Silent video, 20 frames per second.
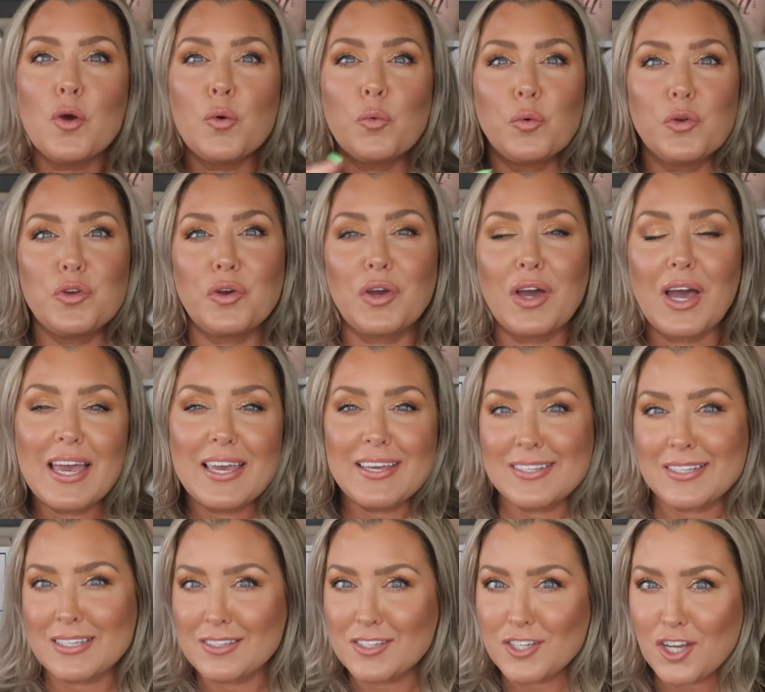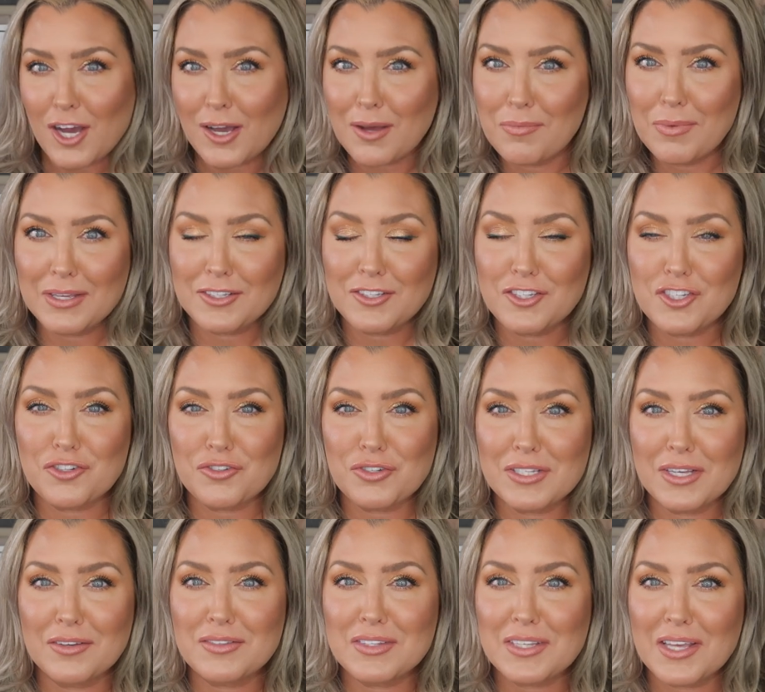when you guys talk amongst
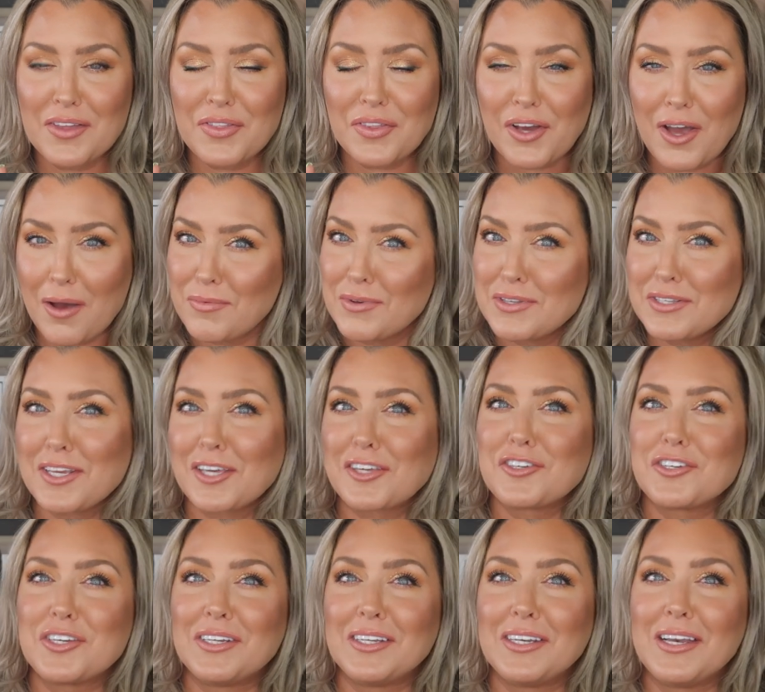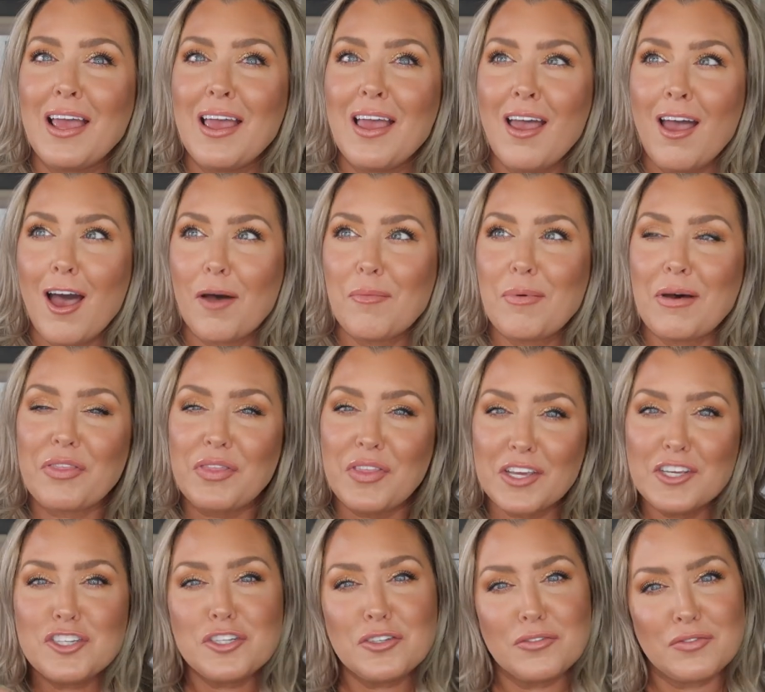yourselves in the comment section about
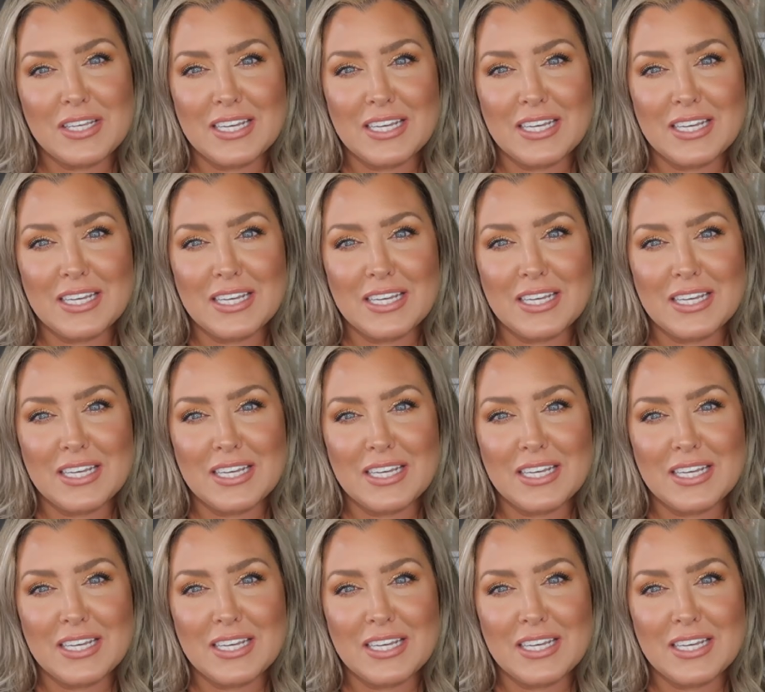things you've